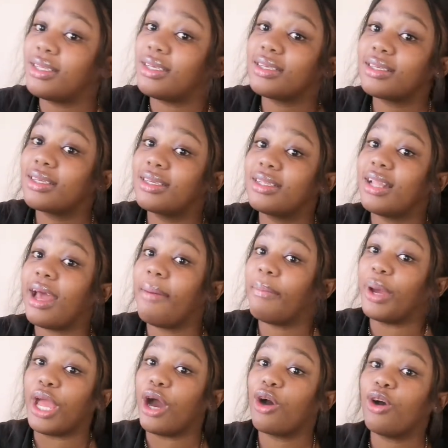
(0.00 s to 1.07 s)
disc
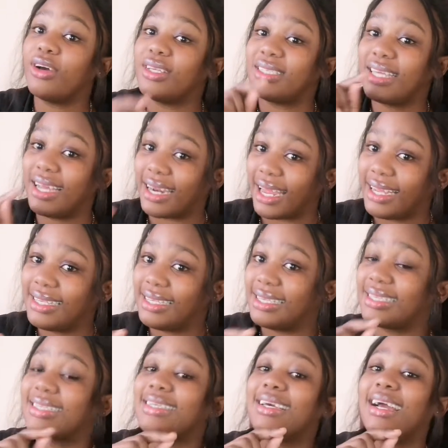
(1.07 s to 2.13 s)
number yakho is right,
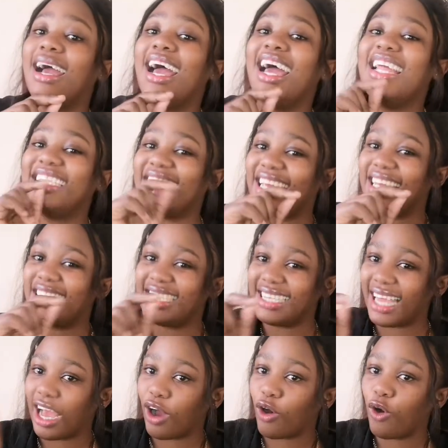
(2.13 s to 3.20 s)
disc date
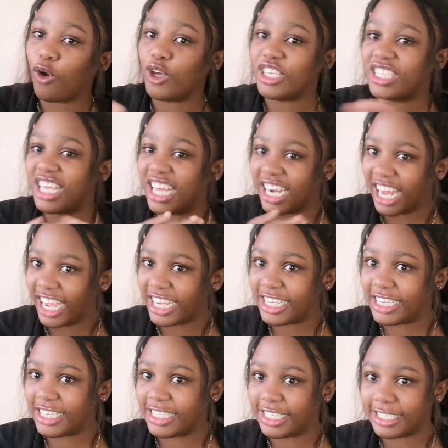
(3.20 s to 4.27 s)
yakho is
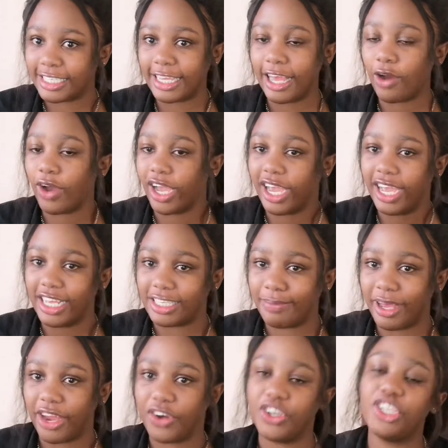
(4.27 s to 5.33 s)
right, disc yakho
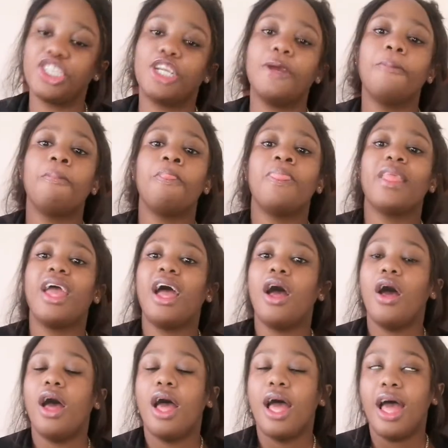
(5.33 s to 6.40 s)
expiration.
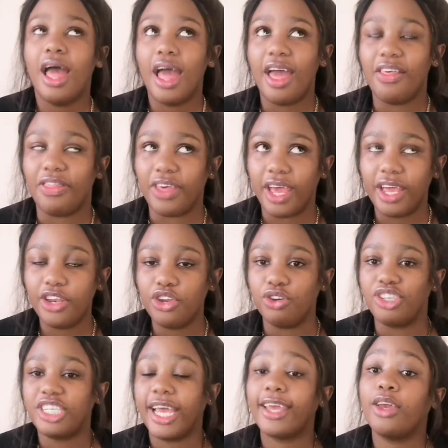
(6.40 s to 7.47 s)
And then
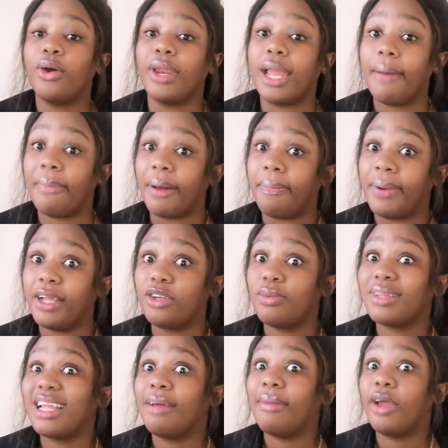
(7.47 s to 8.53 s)
you check your number plate.
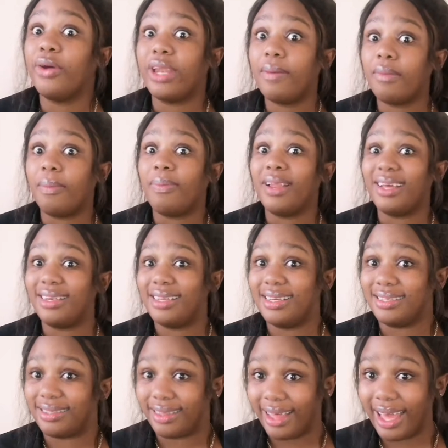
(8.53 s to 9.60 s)
Your number plate
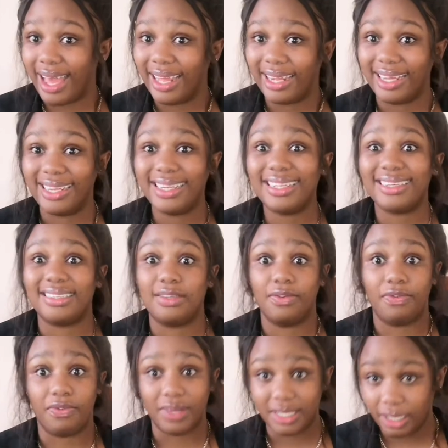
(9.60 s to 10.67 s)
is there and it is
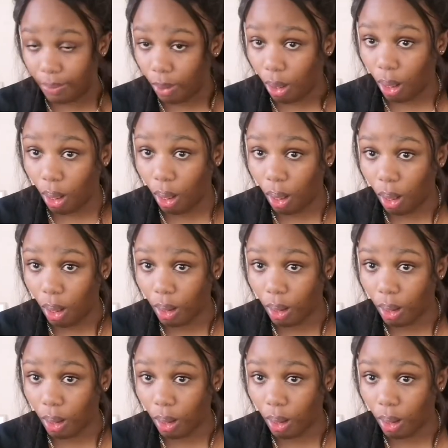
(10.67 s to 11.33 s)
visible.